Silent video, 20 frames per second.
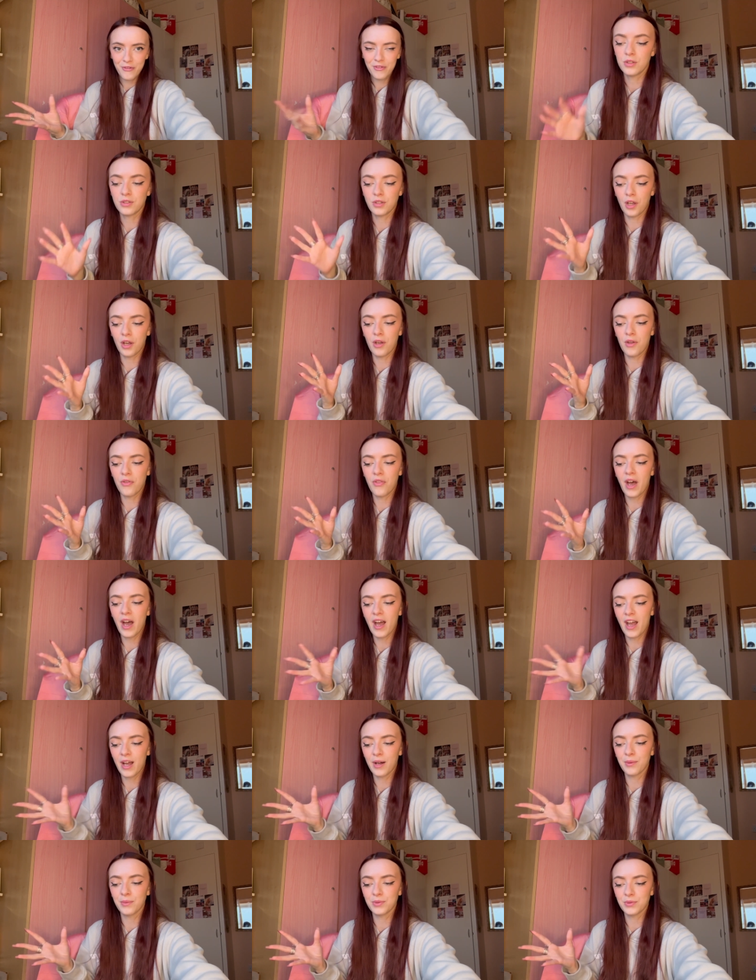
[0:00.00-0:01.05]
So that
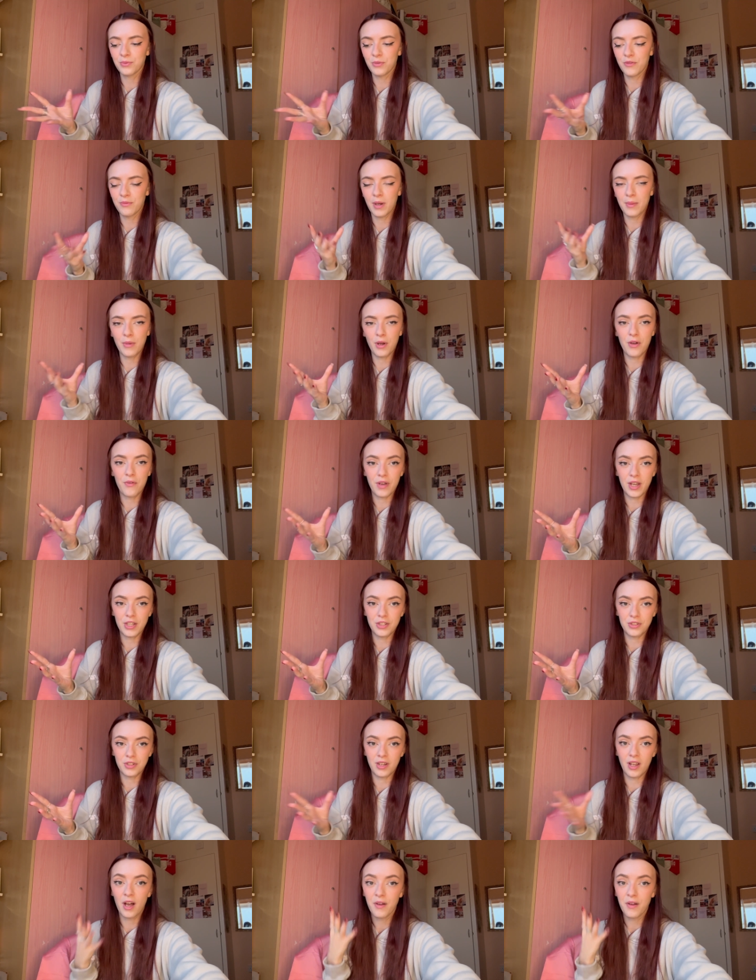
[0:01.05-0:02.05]
helps with my motivation.